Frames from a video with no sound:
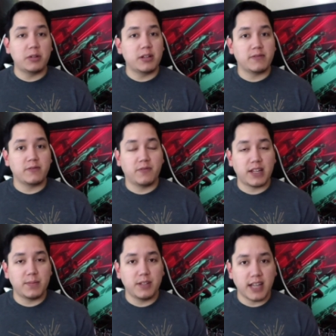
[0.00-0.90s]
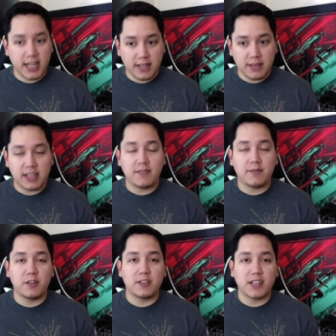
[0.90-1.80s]
here from Fandom United. Thank you
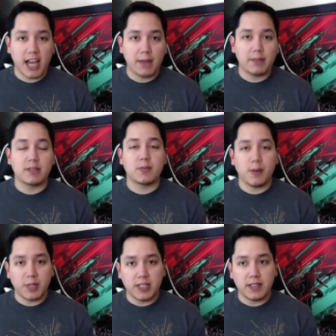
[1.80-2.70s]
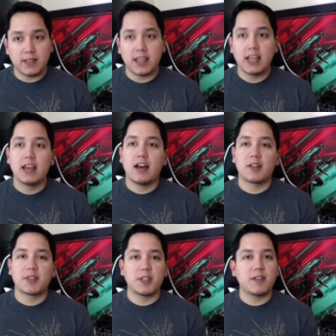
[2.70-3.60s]
for your time and subscriptions. I'll
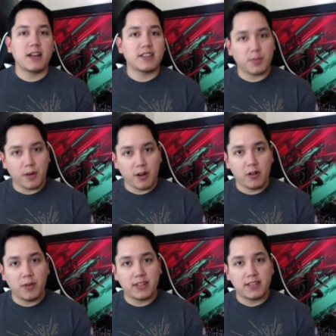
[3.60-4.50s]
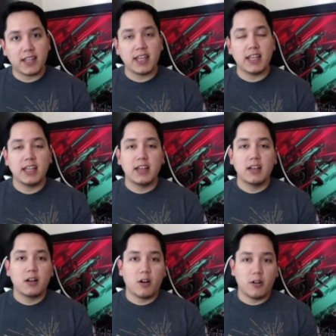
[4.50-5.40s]
see you guys tomorrow, Wednesday,
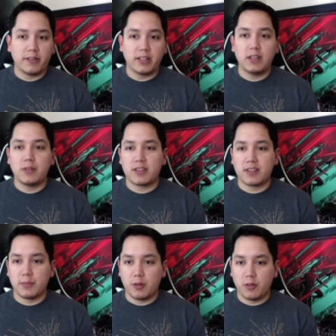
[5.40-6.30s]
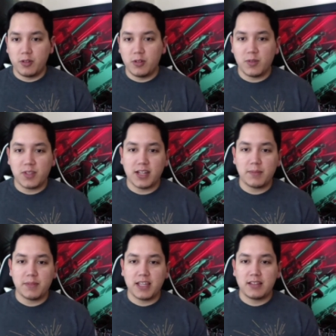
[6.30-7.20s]
hopefully with some more news and
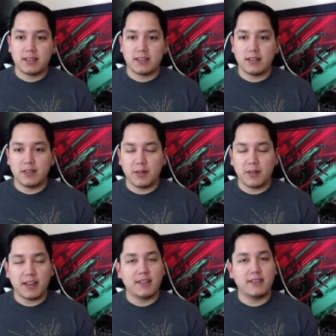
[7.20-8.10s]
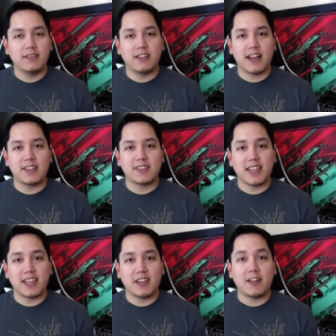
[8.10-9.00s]
updates. Until then, you guys
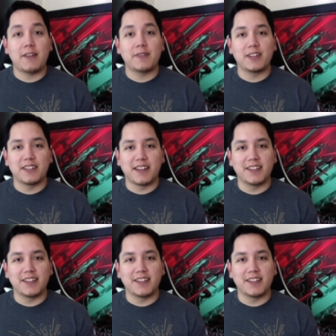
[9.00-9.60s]
take care. Have a good night.